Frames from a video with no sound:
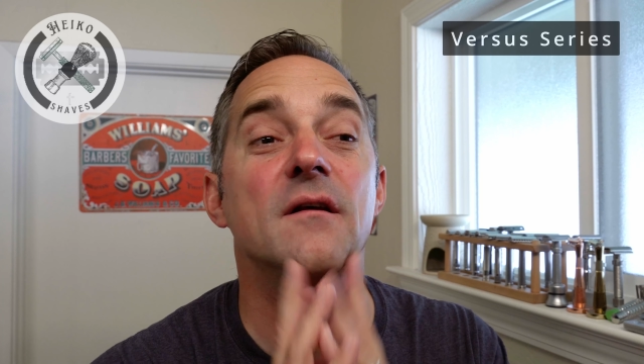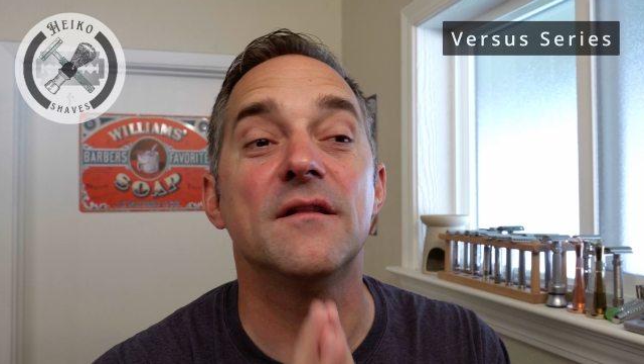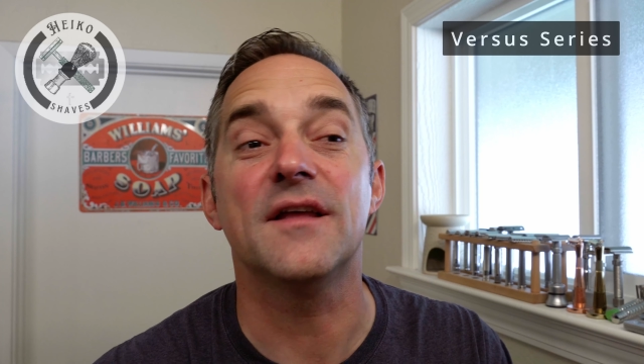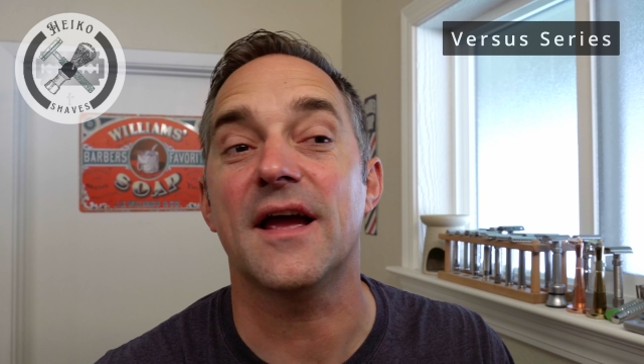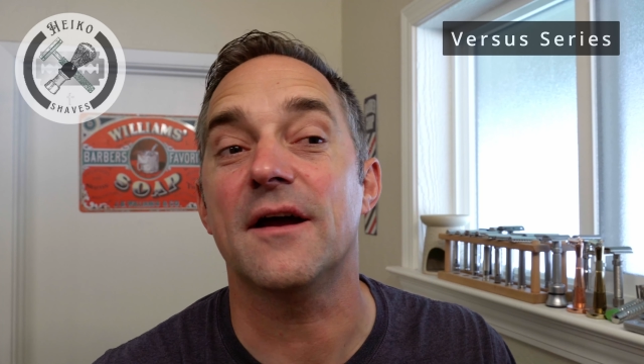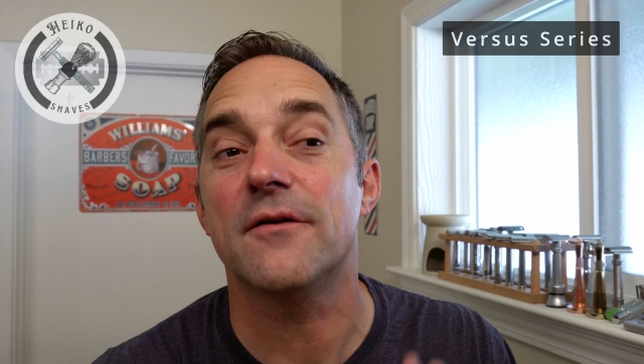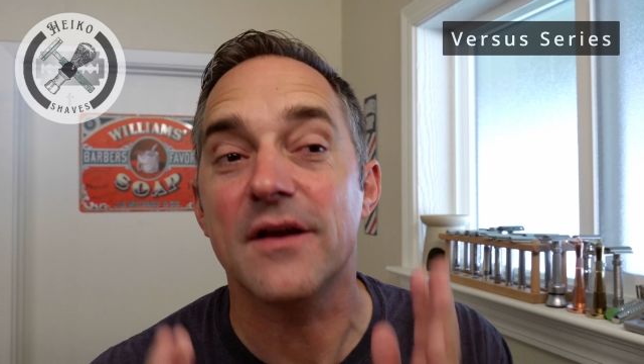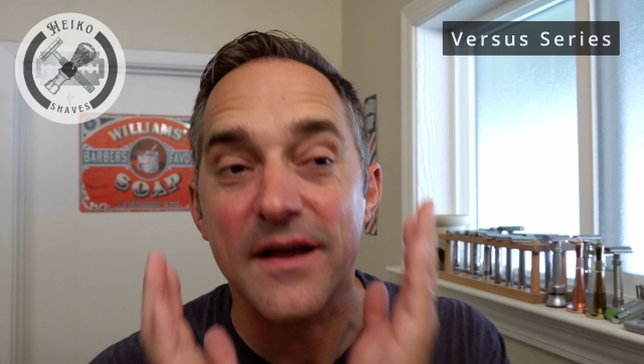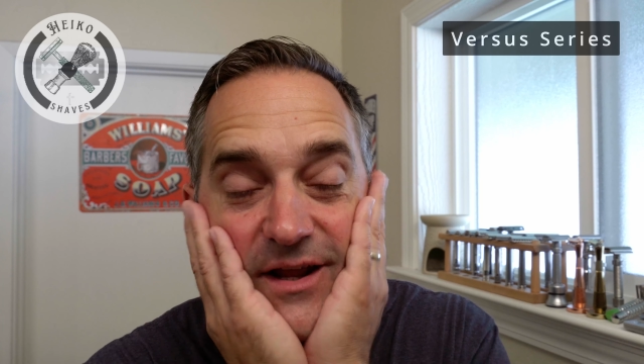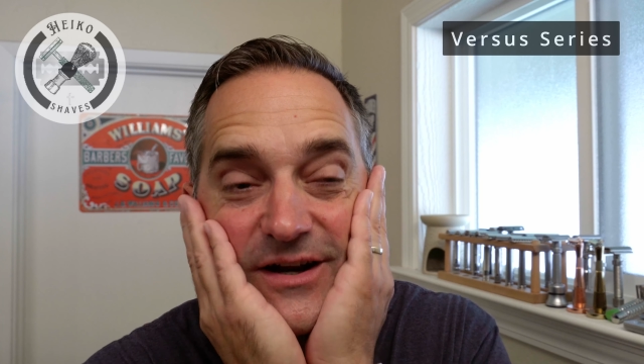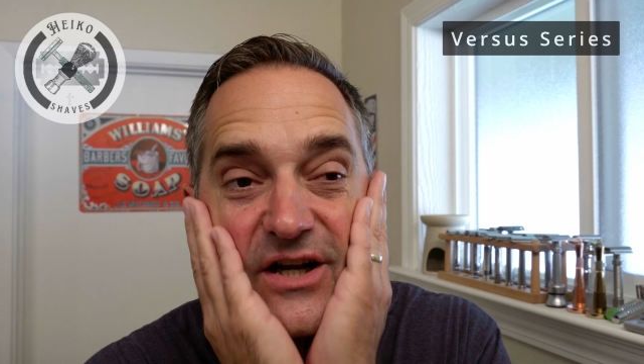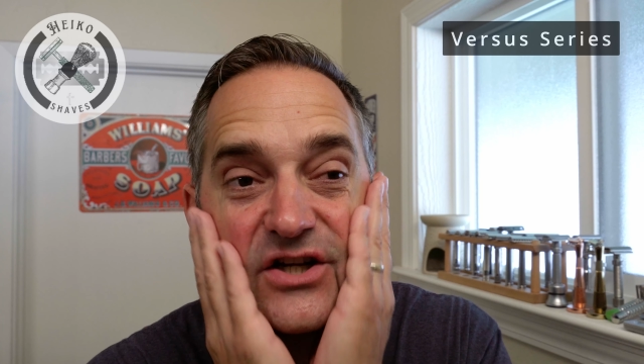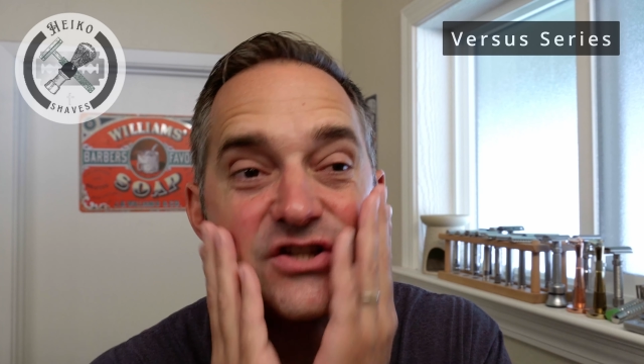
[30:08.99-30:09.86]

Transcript: the area that I